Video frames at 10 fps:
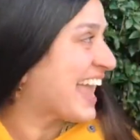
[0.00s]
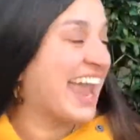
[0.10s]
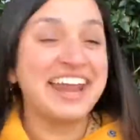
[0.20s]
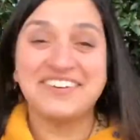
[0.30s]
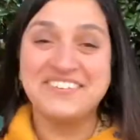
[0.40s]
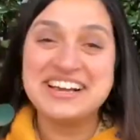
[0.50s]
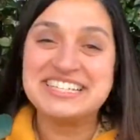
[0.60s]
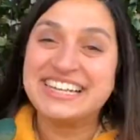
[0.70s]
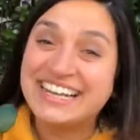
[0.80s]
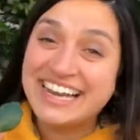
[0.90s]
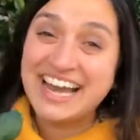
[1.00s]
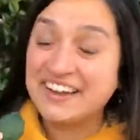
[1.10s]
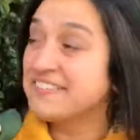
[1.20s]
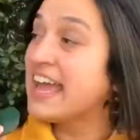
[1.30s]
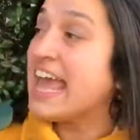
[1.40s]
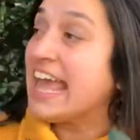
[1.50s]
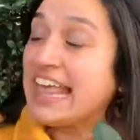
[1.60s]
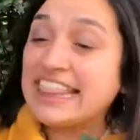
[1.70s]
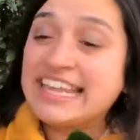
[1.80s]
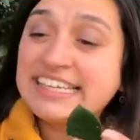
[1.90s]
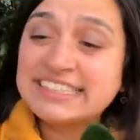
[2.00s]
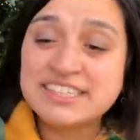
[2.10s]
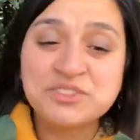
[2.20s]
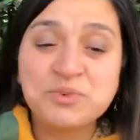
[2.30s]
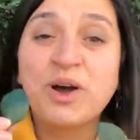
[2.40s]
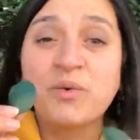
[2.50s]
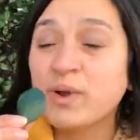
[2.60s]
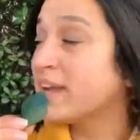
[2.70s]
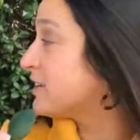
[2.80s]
and it wasn't enough. This is what we